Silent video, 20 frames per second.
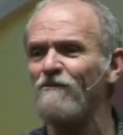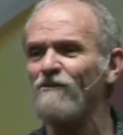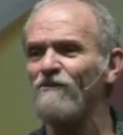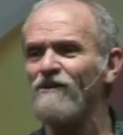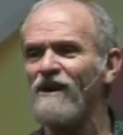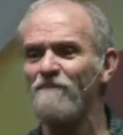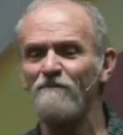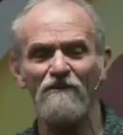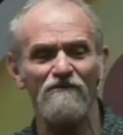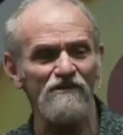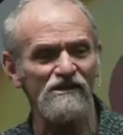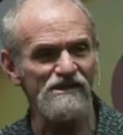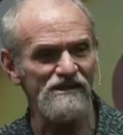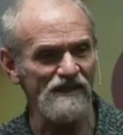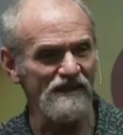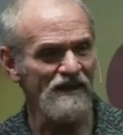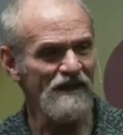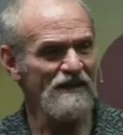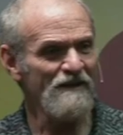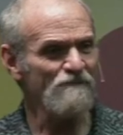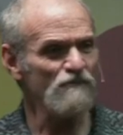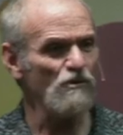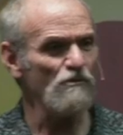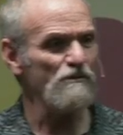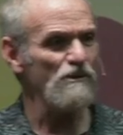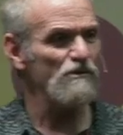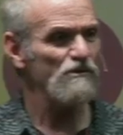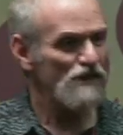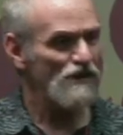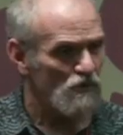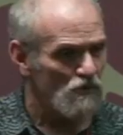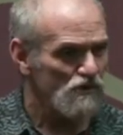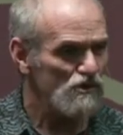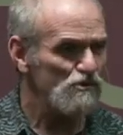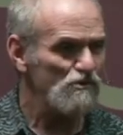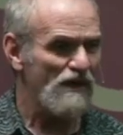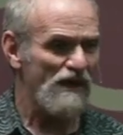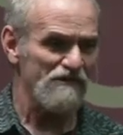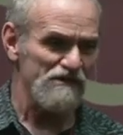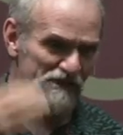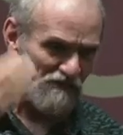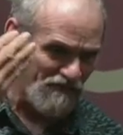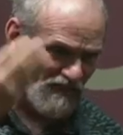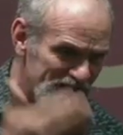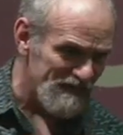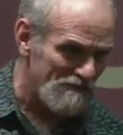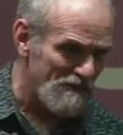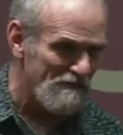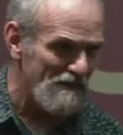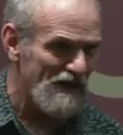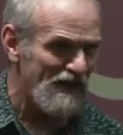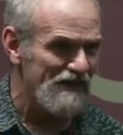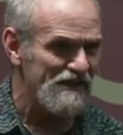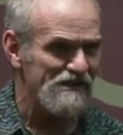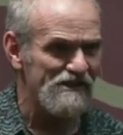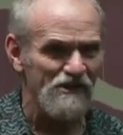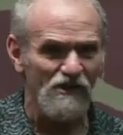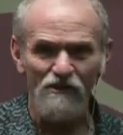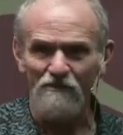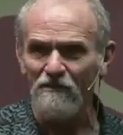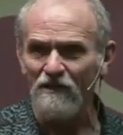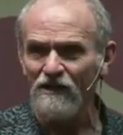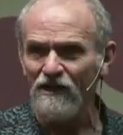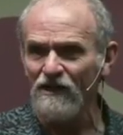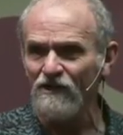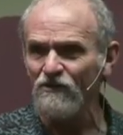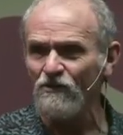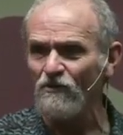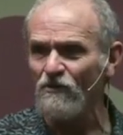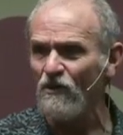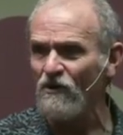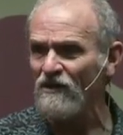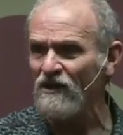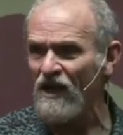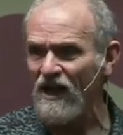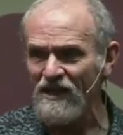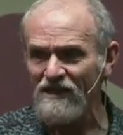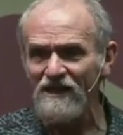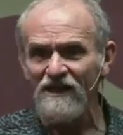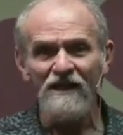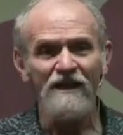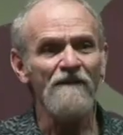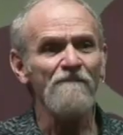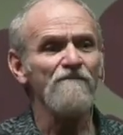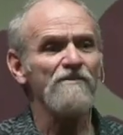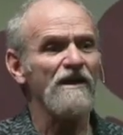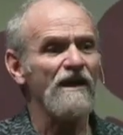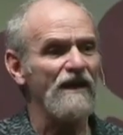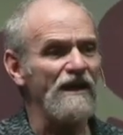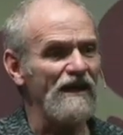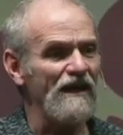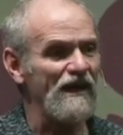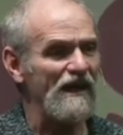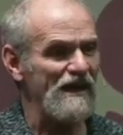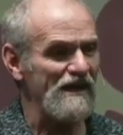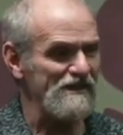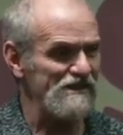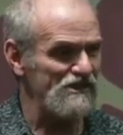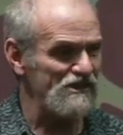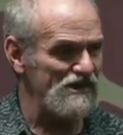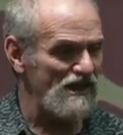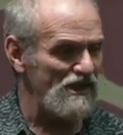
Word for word: uh, 190 people, almost 200 people, but uh, we can make place for